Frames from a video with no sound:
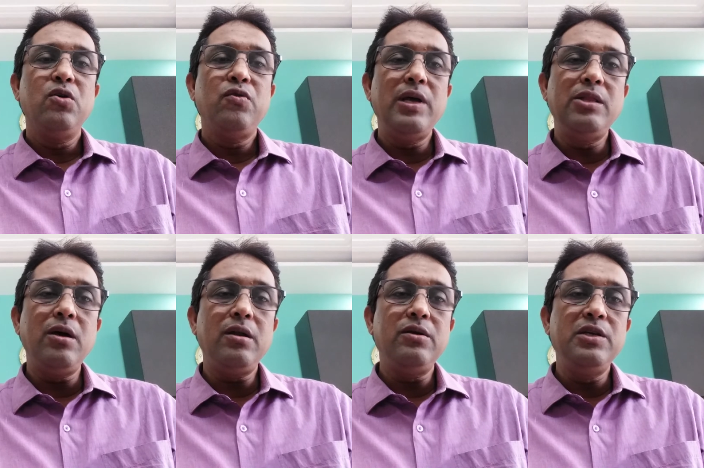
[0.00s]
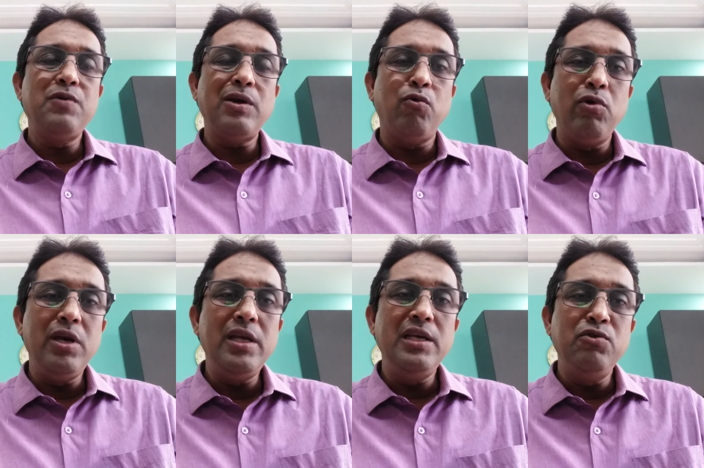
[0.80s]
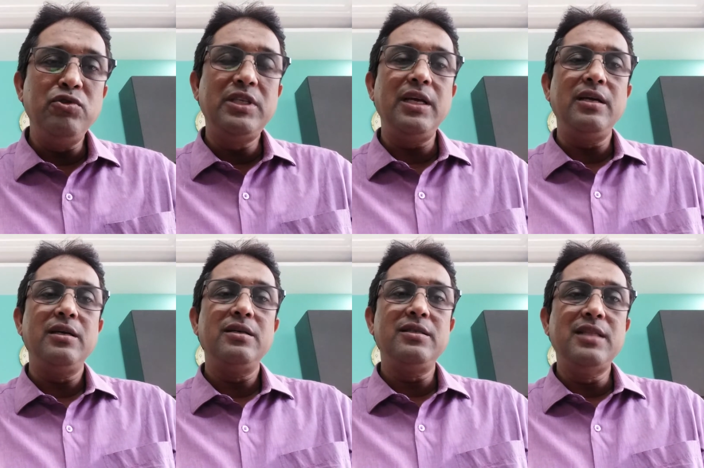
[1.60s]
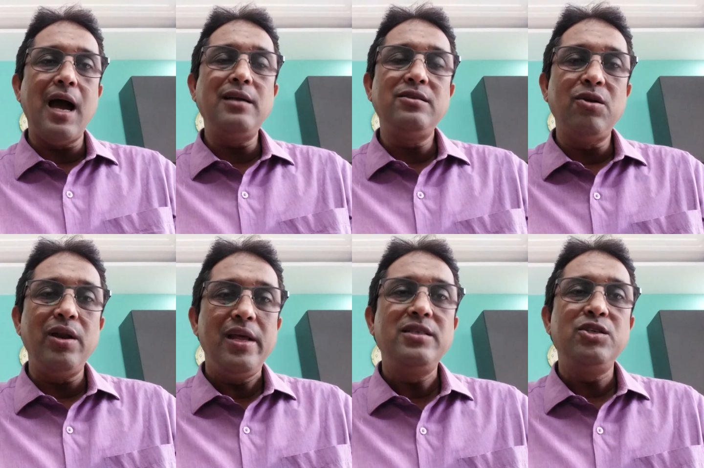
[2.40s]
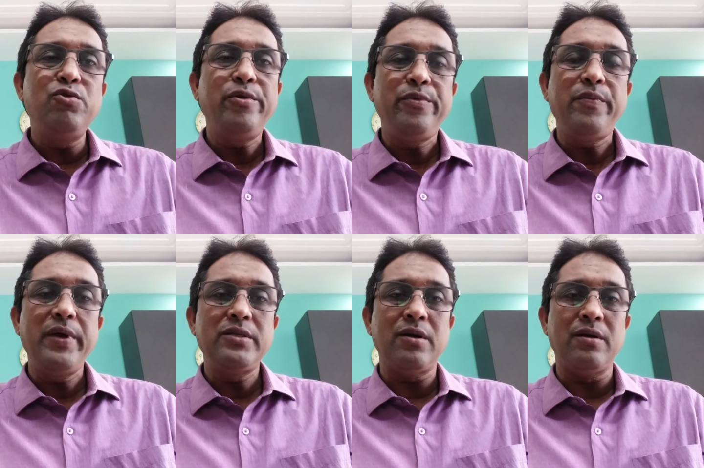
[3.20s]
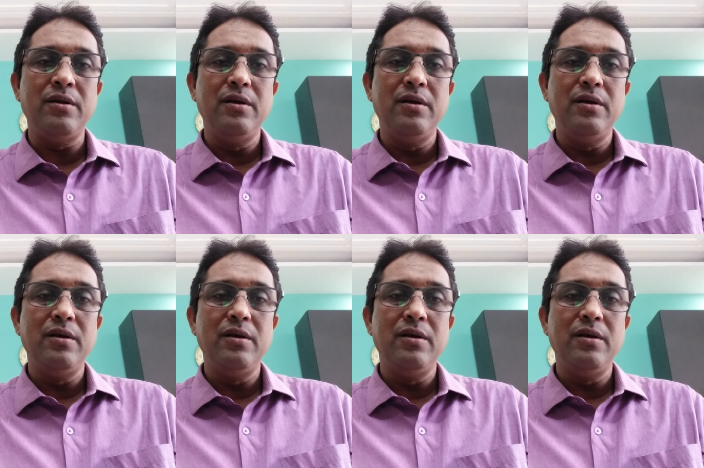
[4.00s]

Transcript: whether you are only using that knowledge in your profession.